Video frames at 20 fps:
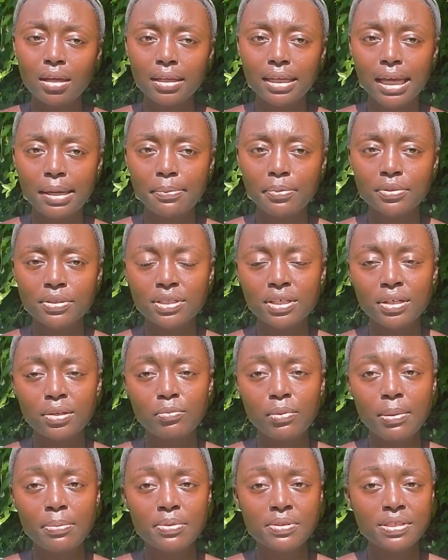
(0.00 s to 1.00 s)
Khepra's is going
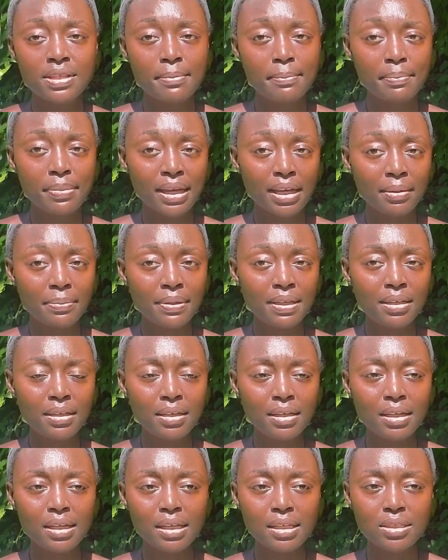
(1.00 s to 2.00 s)
to represent
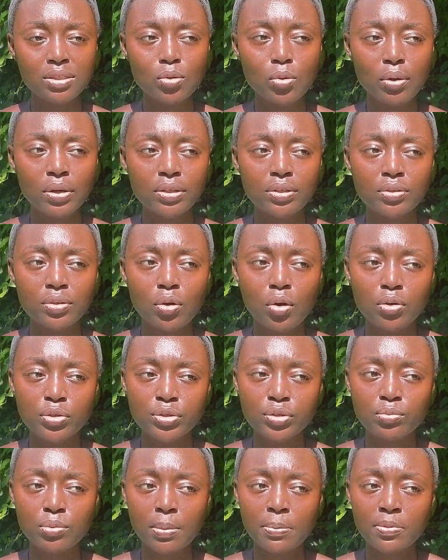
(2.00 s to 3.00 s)
baby. It's going to
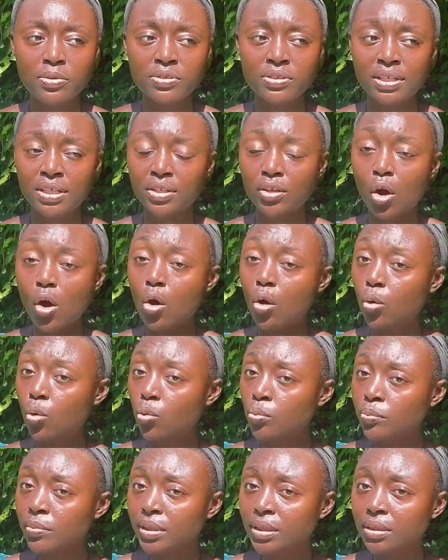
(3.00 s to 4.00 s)
also represent
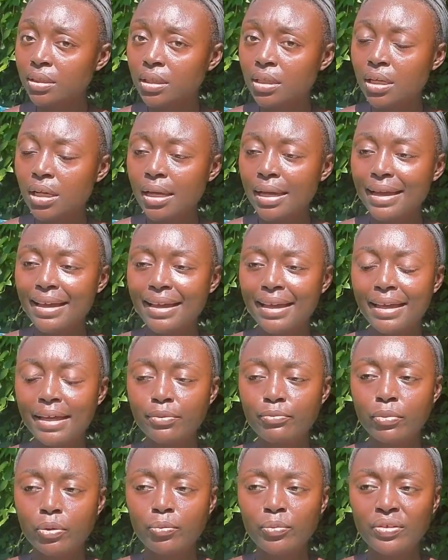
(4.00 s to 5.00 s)
home.
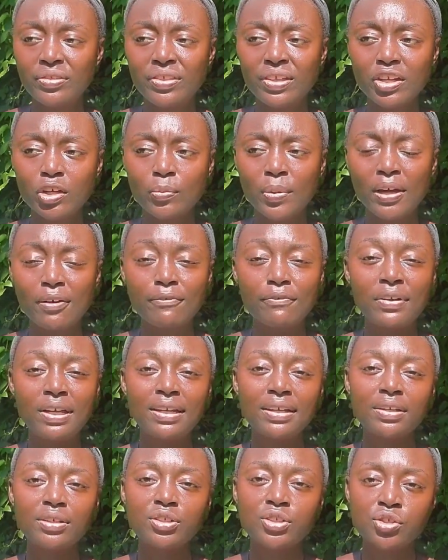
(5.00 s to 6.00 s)
And when we think about
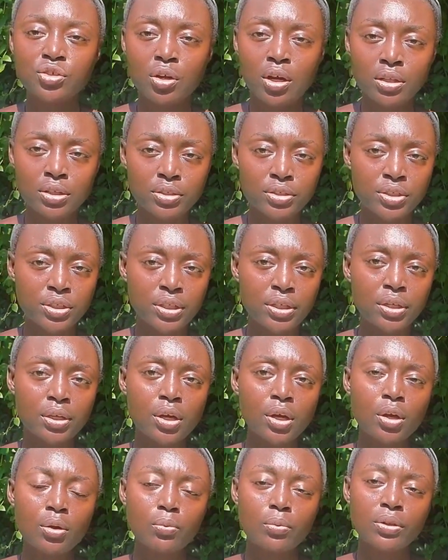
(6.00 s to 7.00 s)
Vedic astrology,
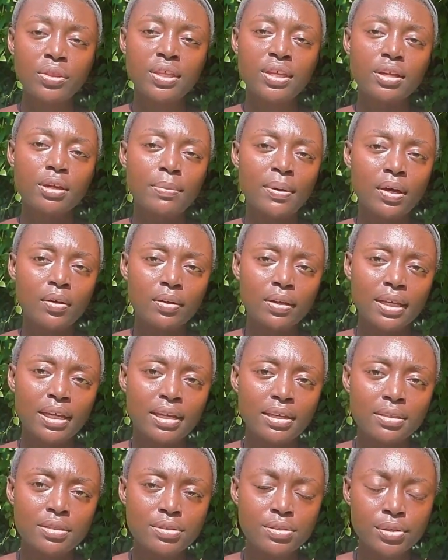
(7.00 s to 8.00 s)
we think about
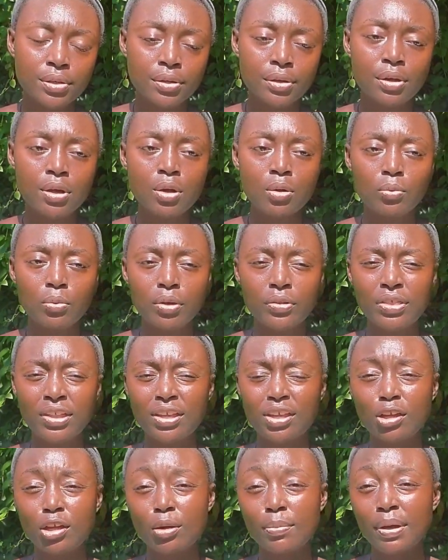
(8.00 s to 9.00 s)
Cancer, we're
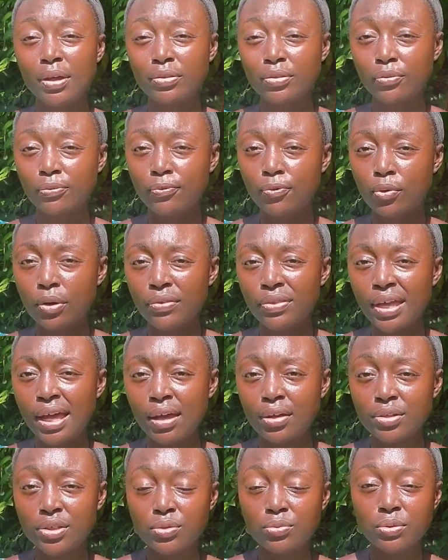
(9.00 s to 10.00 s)
thinking about the fourth
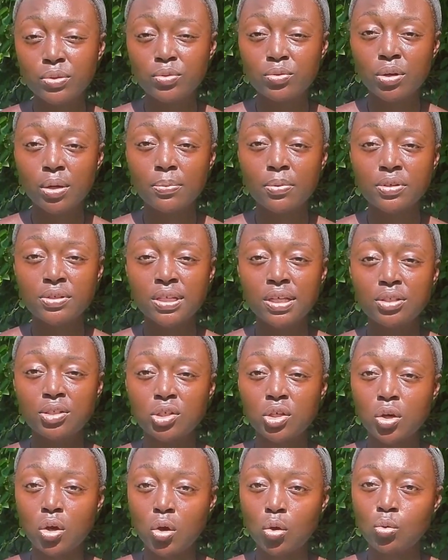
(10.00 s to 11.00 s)
house, which
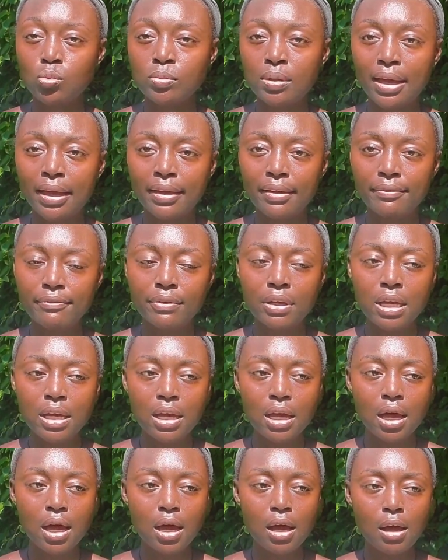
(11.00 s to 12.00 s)
represents your home life.
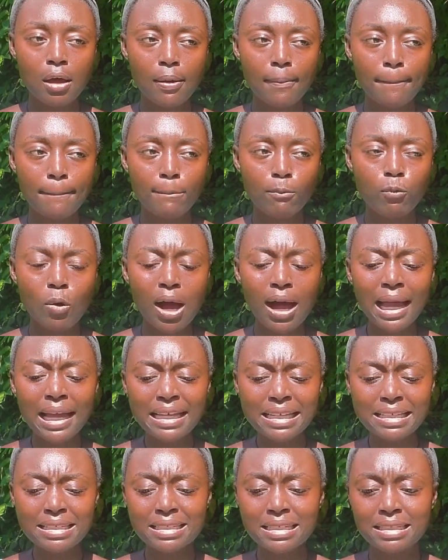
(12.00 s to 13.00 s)
Um,
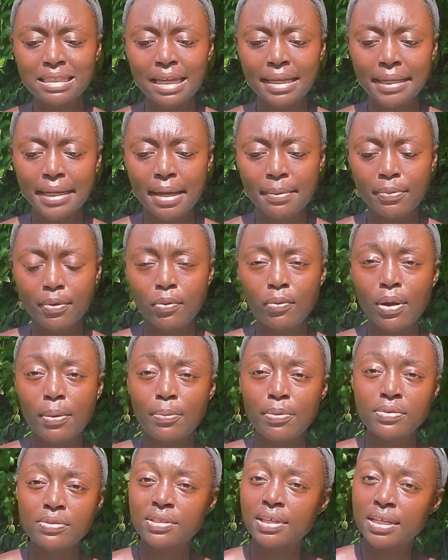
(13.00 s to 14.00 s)
why is it that Kepler
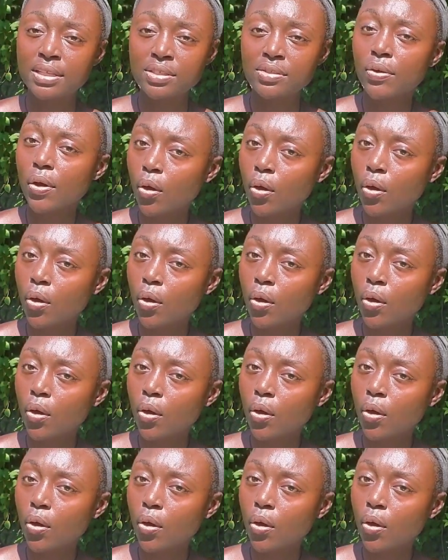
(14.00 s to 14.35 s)
represents